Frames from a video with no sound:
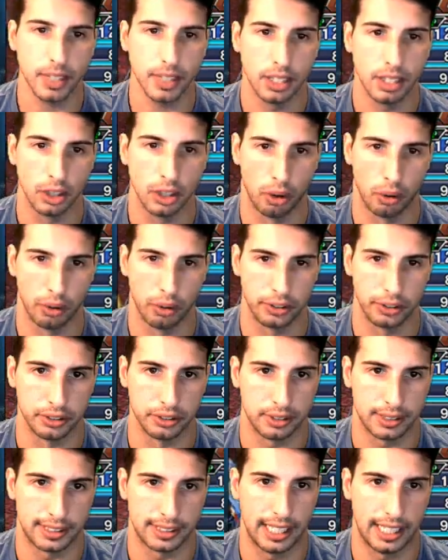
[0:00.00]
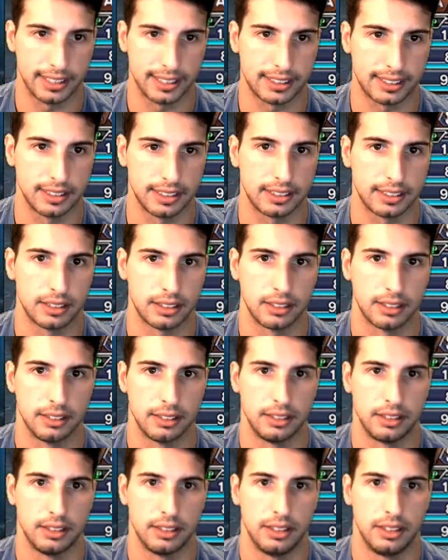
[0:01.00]
Lower their statuses.
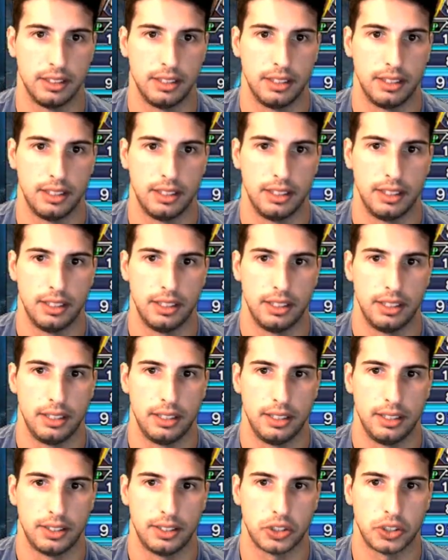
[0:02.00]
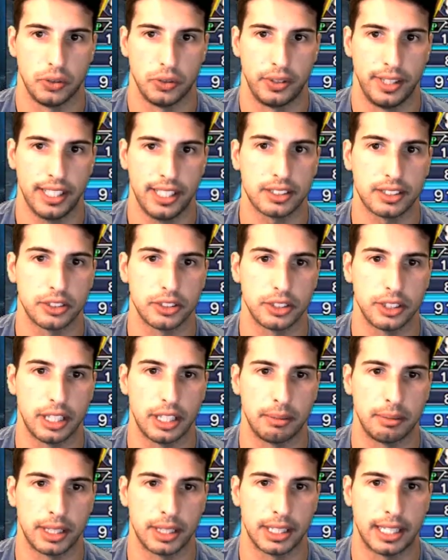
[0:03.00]
So next turn
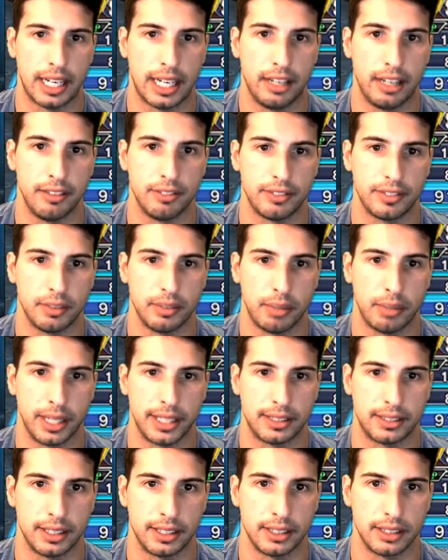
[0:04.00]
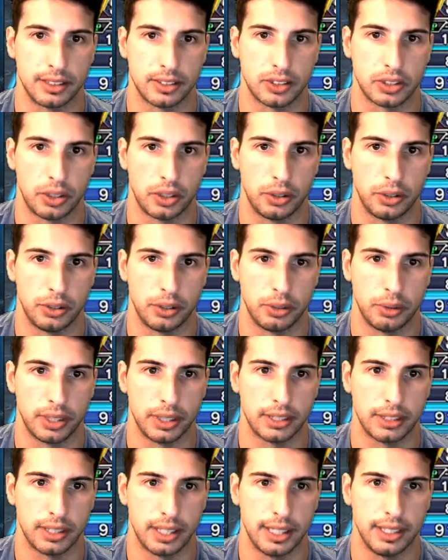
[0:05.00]
I'm gonna have my thing. So you know what?
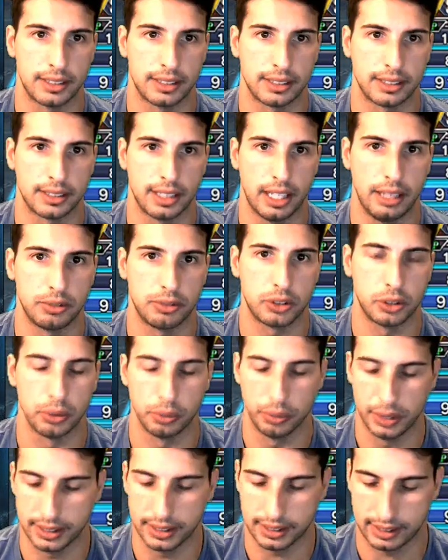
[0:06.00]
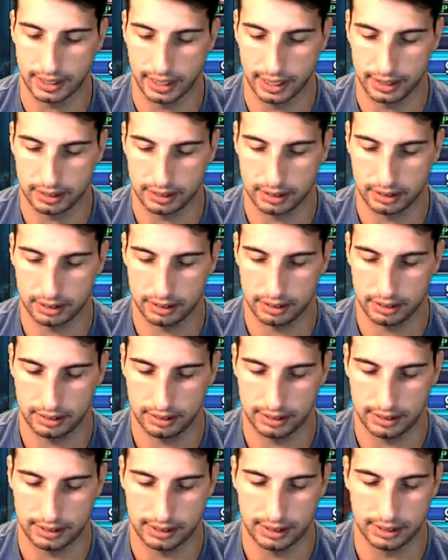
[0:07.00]
It's time to reset
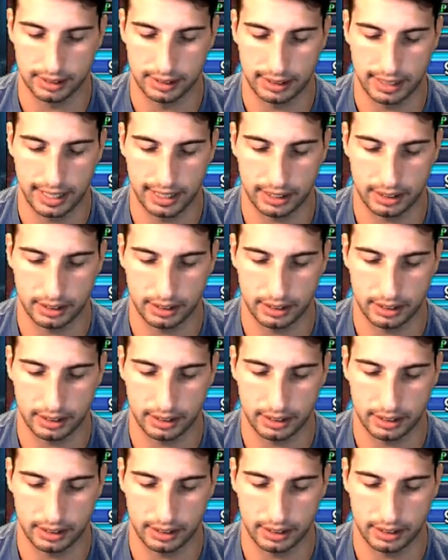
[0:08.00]
Seize Attack.